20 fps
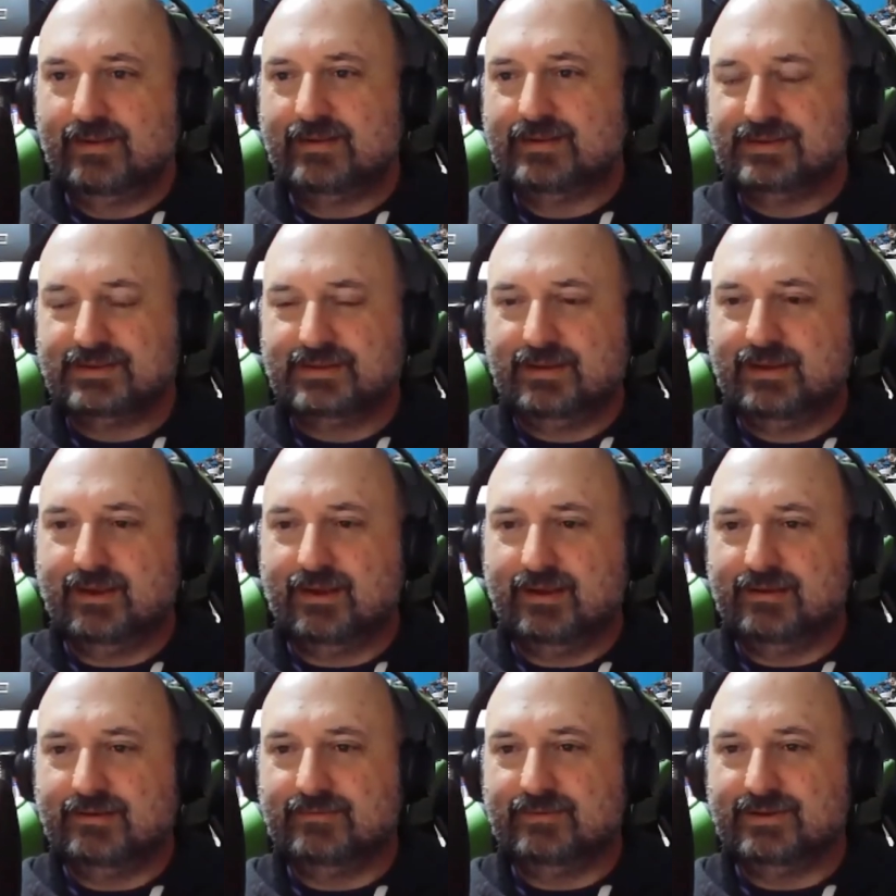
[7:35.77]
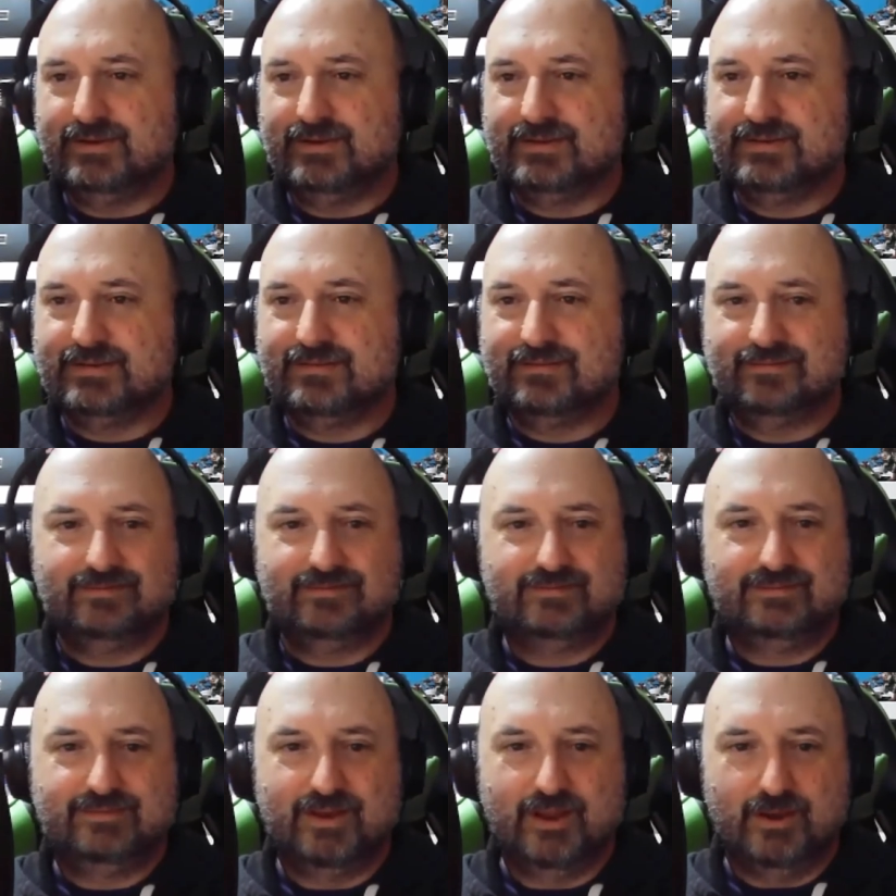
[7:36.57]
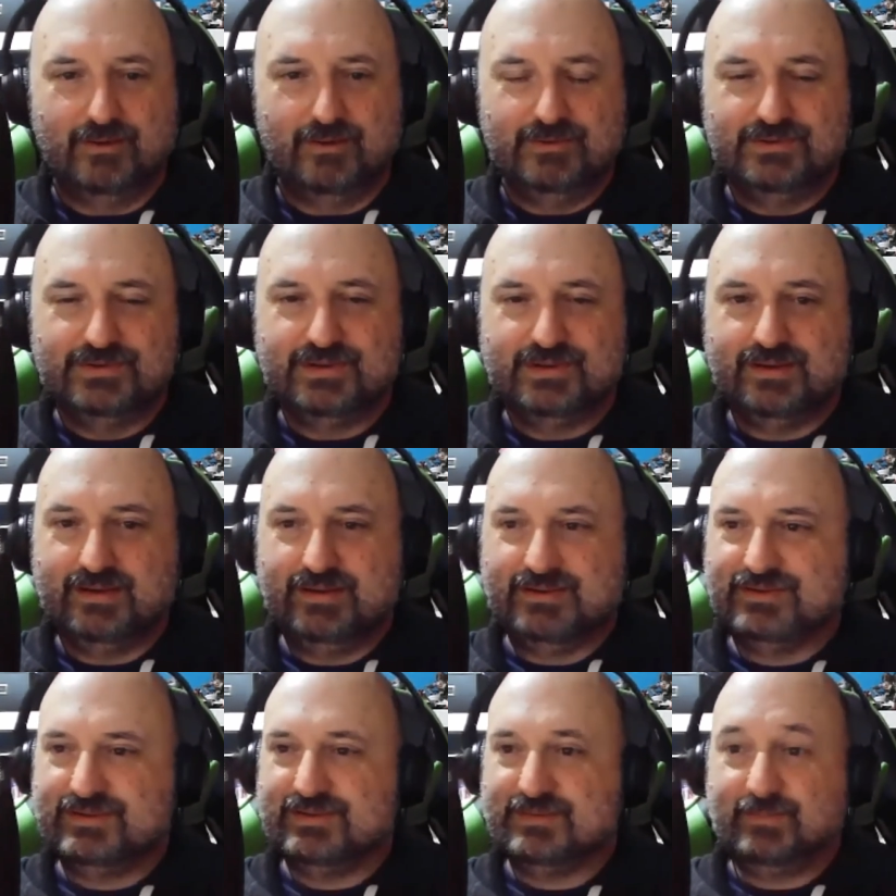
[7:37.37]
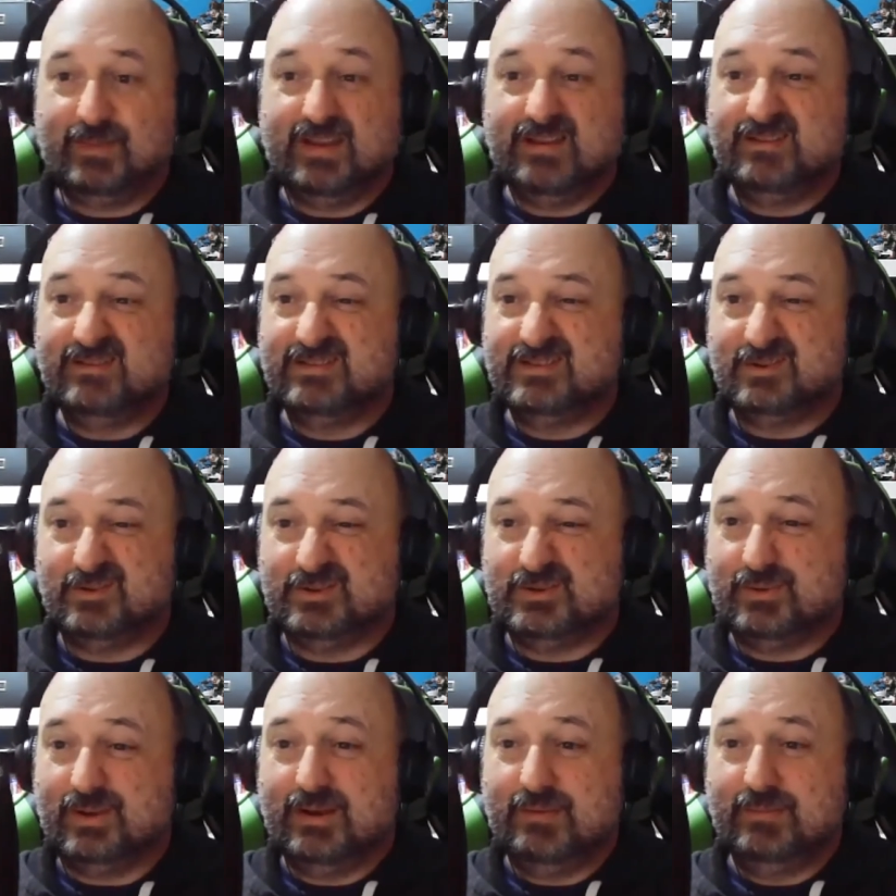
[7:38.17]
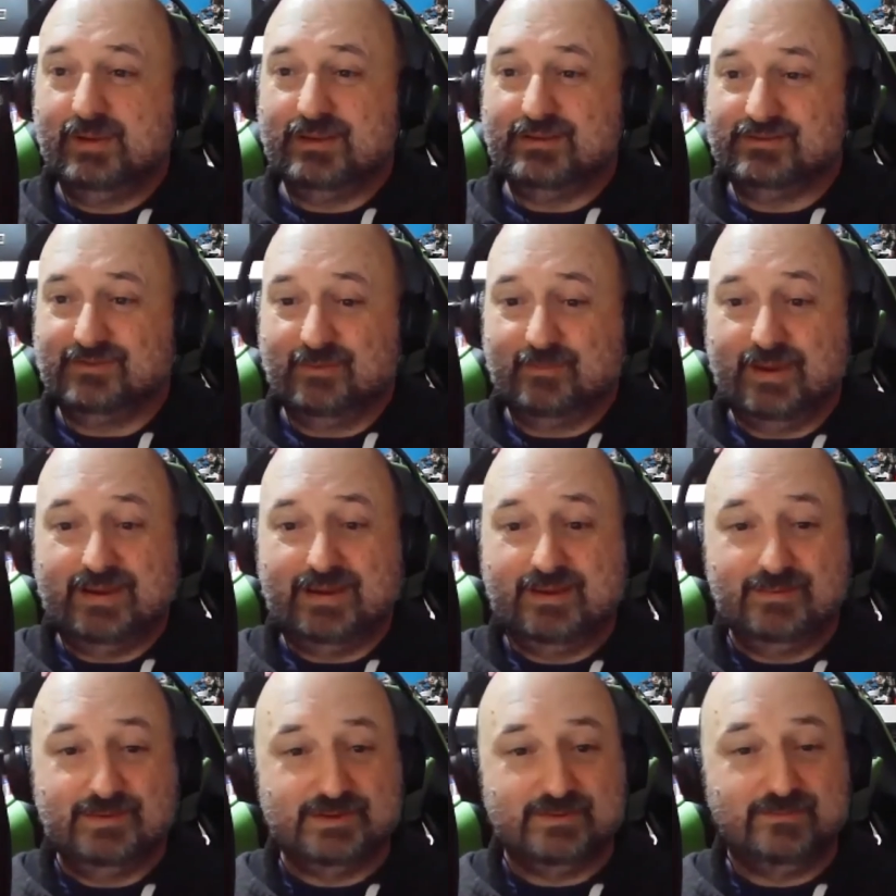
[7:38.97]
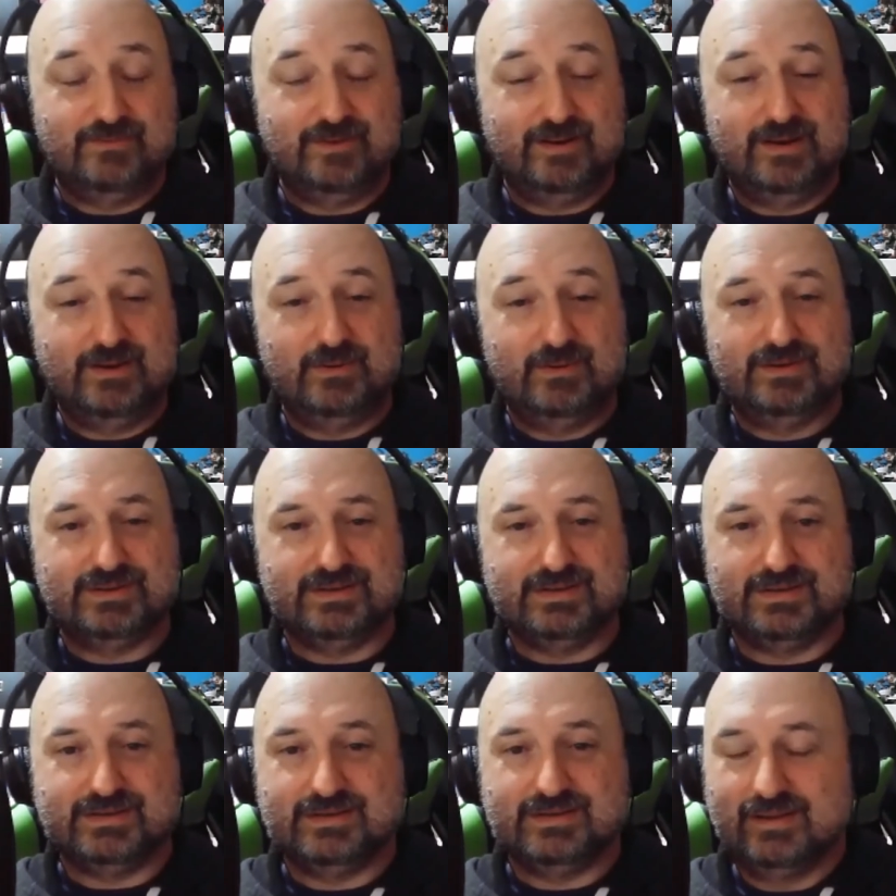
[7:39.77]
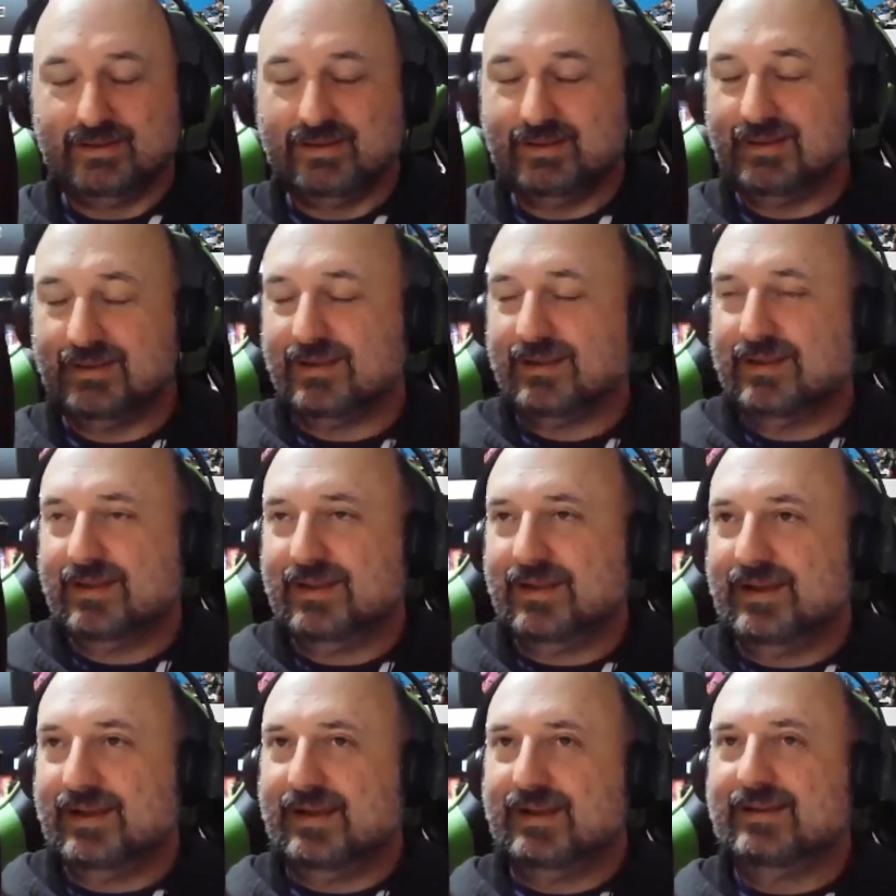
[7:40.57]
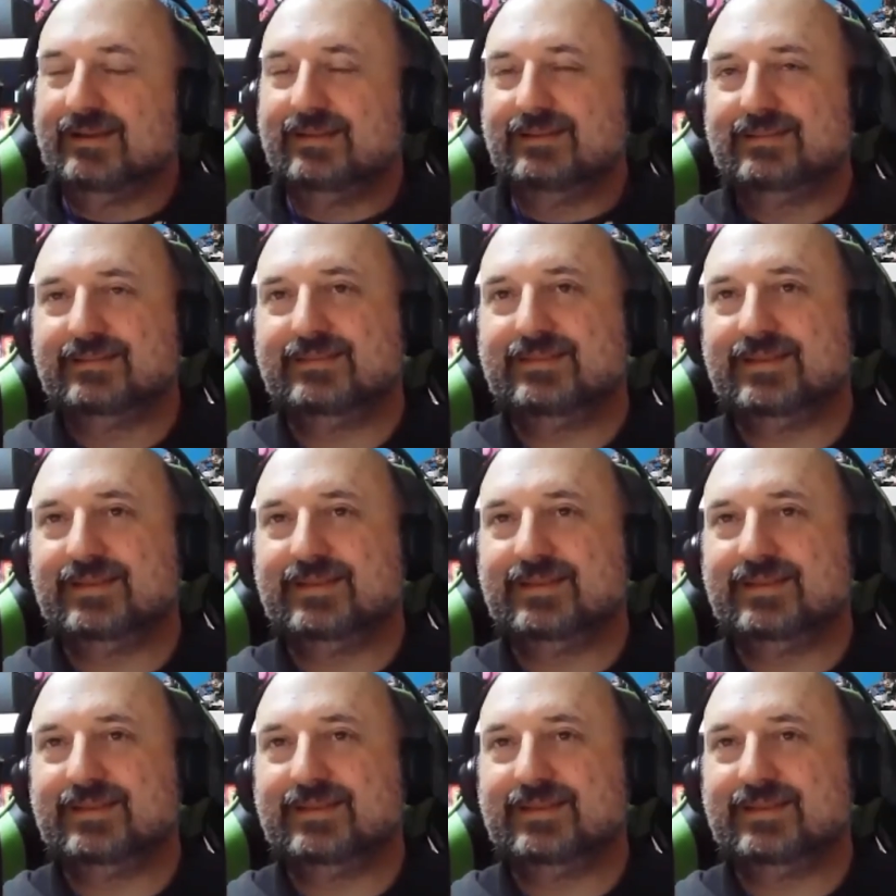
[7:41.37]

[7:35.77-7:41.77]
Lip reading: stick it under his nose, and just spend sort of 20 minutes with him making some funny noises. And